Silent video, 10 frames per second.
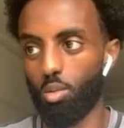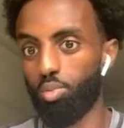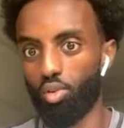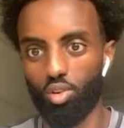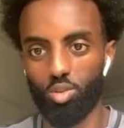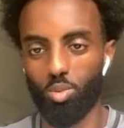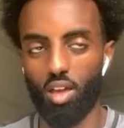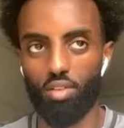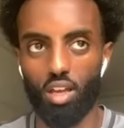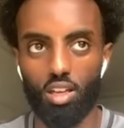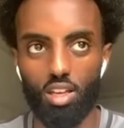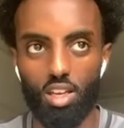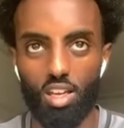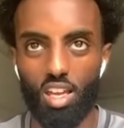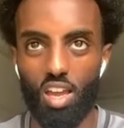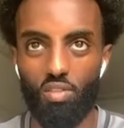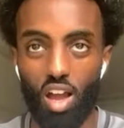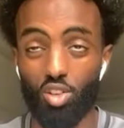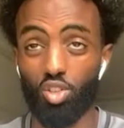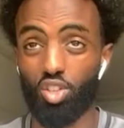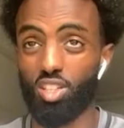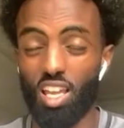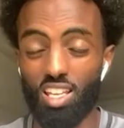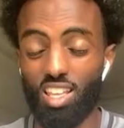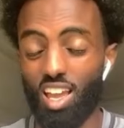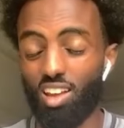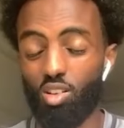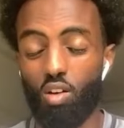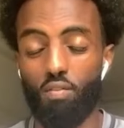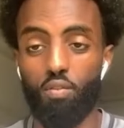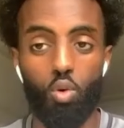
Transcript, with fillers: on board, whatever if I just stayed there and got